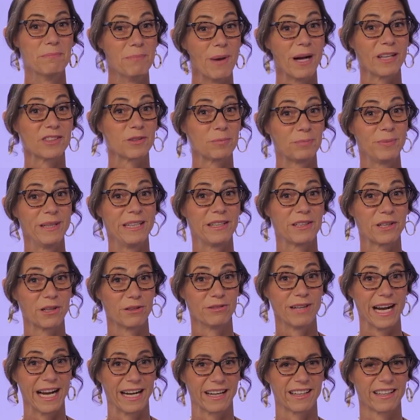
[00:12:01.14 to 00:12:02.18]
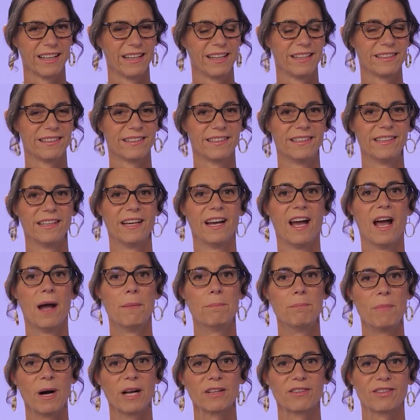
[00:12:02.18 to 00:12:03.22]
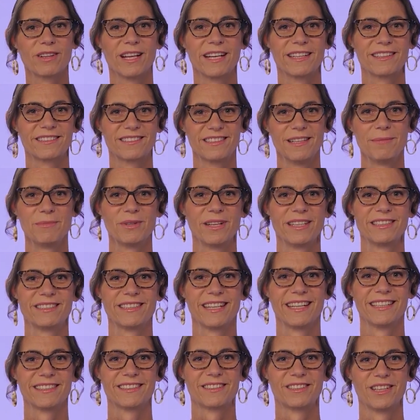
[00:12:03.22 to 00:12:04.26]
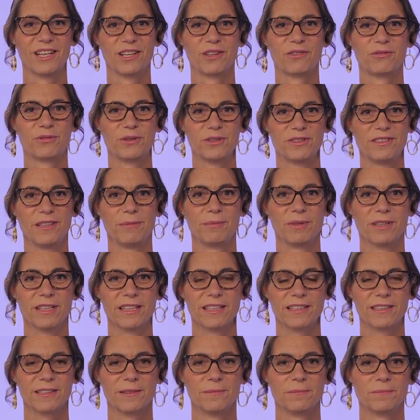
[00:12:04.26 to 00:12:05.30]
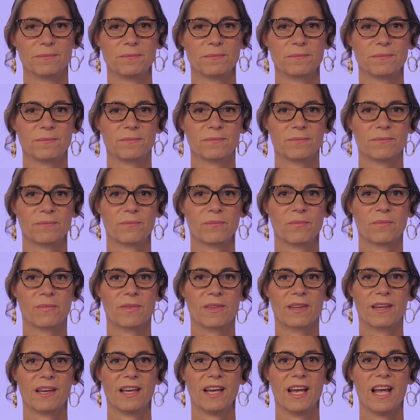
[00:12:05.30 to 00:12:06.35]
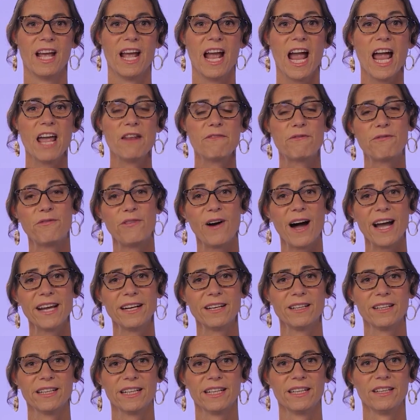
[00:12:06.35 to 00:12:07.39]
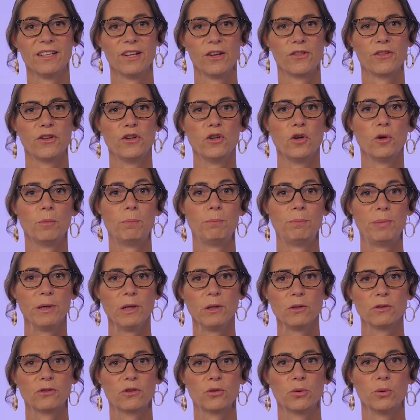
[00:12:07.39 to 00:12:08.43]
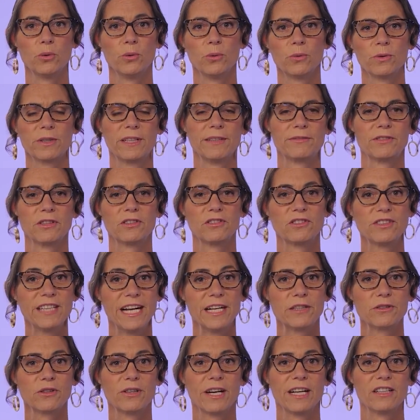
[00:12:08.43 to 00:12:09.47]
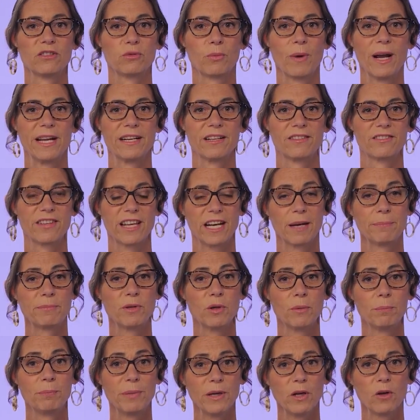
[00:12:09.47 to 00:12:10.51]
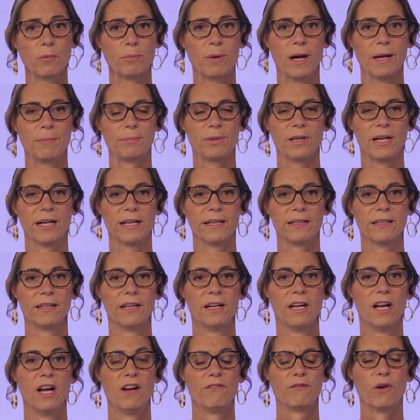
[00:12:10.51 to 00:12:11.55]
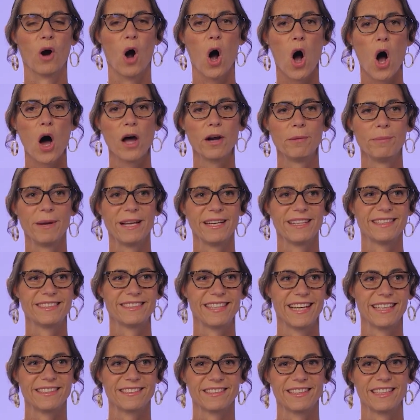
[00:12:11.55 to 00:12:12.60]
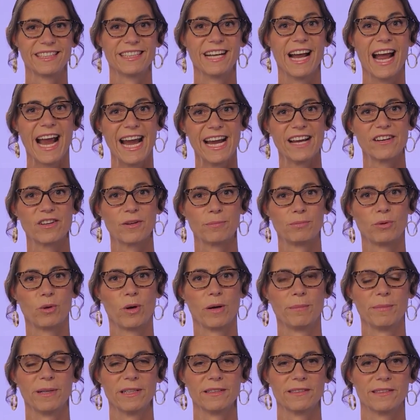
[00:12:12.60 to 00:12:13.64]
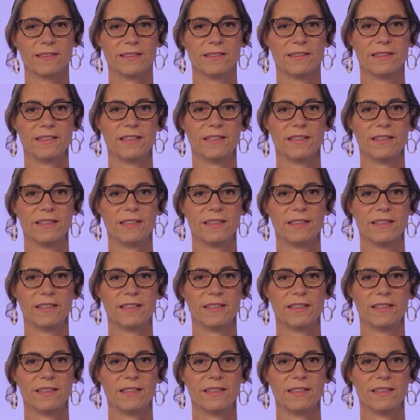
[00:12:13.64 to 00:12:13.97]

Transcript: must be correct, much like Simulink Test does for Simulink. And finally, the new build tool gives a standardized way to set up your build pipeline for automated testing and deployment.